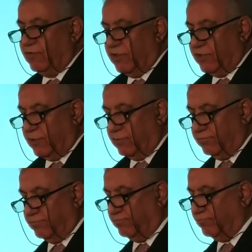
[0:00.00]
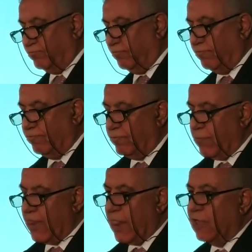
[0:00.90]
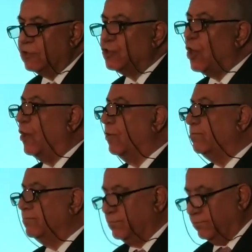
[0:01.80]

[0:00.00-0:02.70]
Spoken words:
region. So,